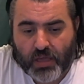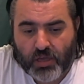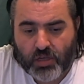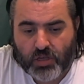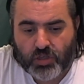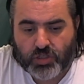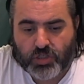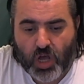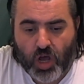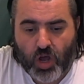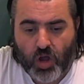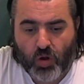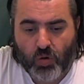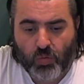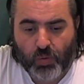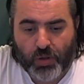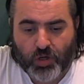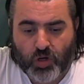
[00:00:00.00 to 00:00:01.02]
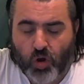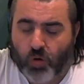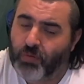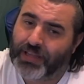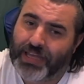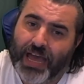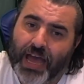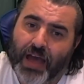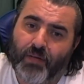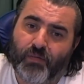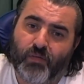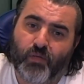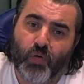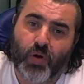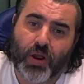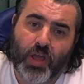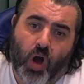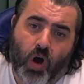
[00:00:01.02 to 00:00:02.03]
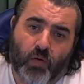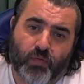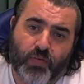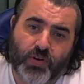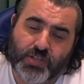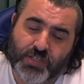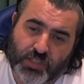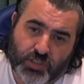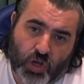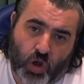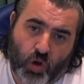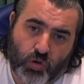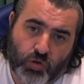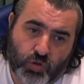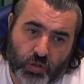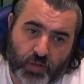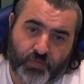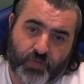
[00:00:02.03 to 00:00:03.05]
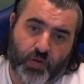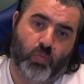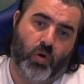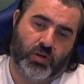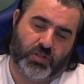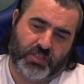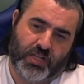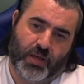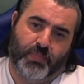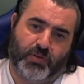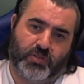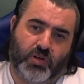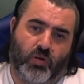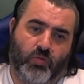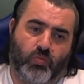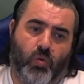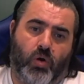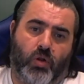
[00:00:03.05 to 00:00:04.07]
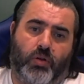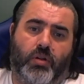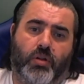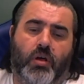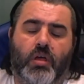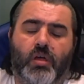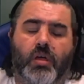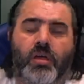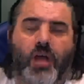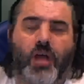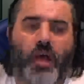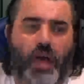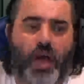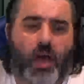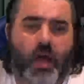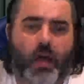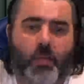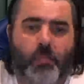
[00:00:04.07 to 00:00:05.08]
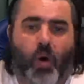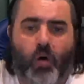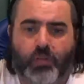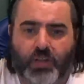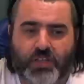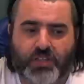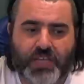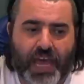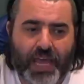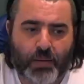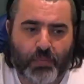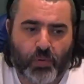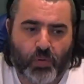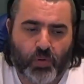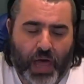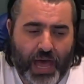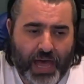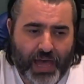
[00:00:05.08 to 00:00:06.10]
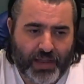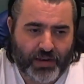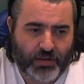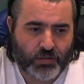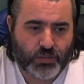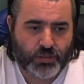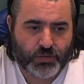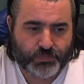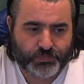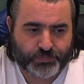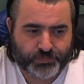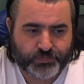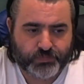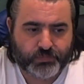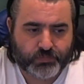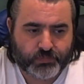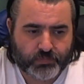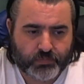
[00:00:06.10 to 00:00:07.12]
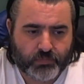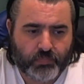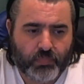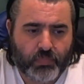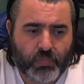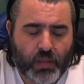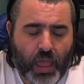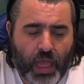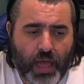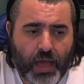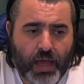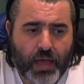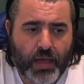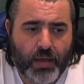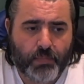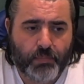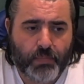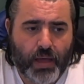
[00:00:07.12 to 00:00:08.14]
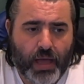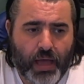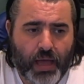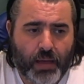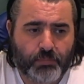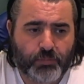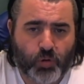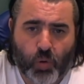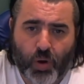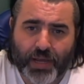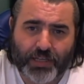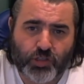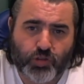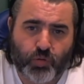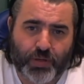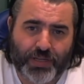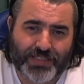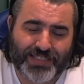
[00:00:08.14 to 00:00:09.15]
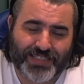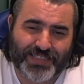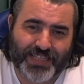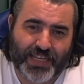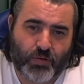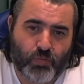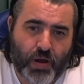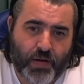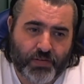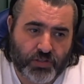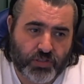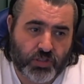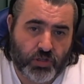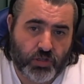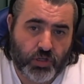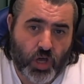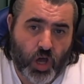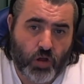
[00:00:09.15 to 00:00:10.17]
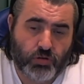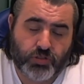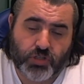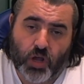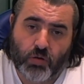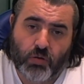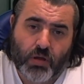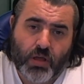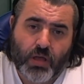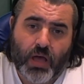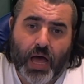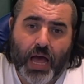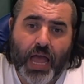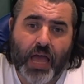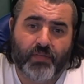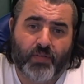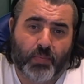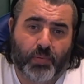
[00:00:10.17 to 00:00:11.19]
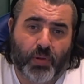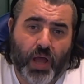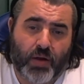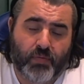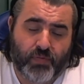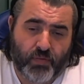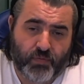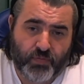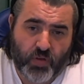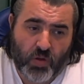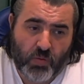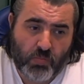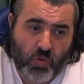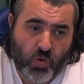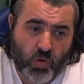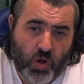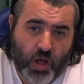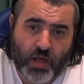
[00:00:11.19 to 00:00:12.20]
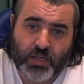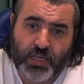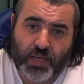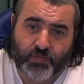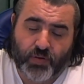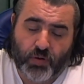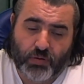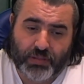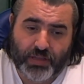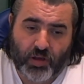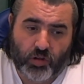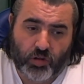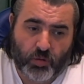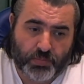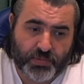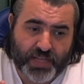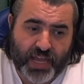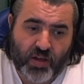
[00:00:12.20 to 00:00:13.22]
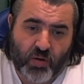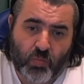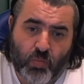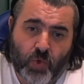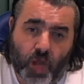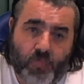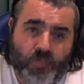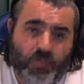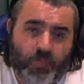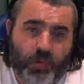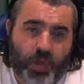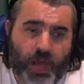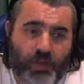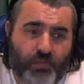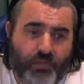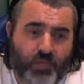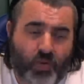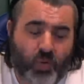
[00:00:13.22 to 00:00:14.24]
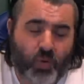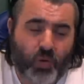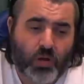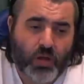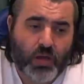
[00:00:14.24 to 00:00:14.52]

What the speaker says: So we currently have 3 offers in total, if you watched episode 1, on the table, and I'm quite intrigued to see where it's going to go. So I have applied for a few more. I'll give you a little update on what I've applied for.